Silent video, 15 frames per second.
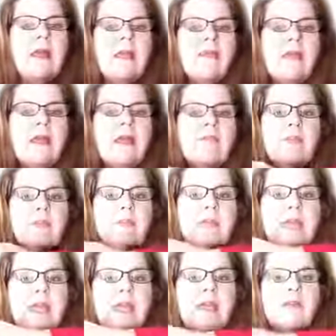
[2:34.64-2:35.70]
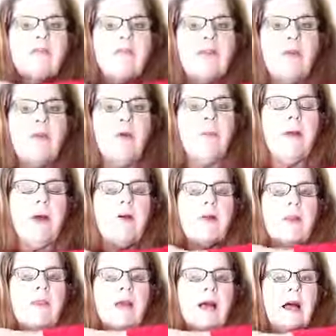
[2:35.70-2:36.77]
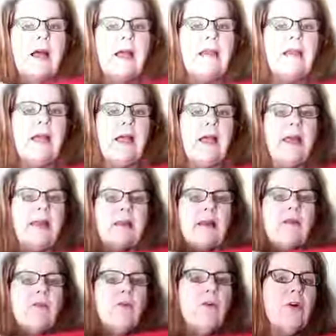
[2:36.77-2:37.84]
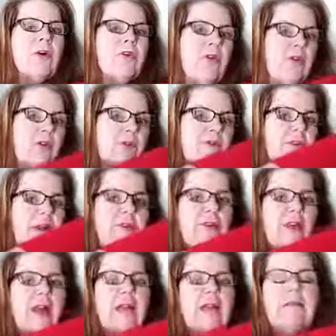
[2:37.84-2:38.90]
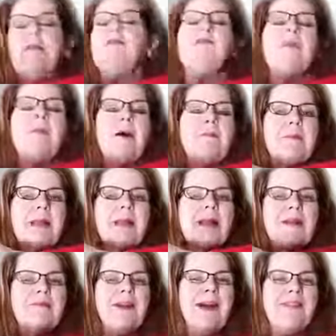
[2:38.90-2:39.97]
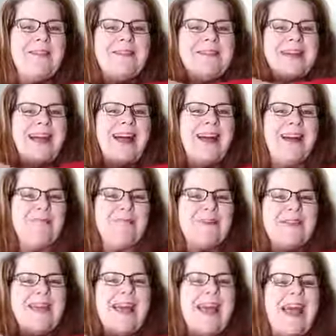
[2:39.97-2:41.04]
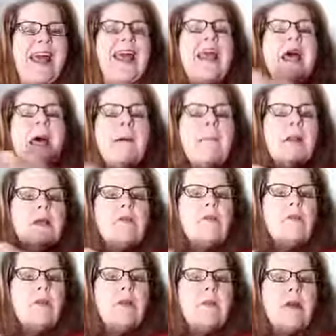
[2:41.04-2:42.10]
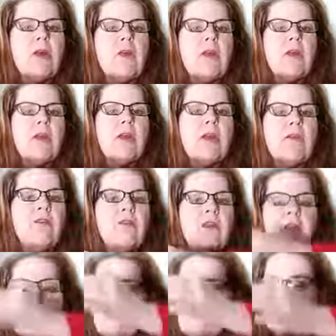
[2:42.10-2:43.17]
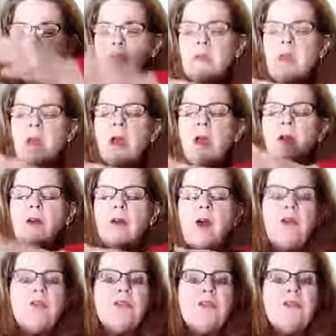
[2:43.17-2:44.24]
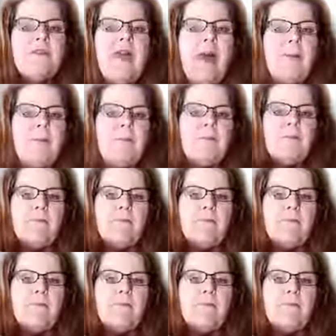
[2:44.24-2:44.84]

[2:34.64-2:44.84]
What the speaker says: Think of the big femur bone in the hind leg. Now, of course, on your friend, you're not going to lift him up like I've got this guy up today, but I just want to make sure you can see. Go to that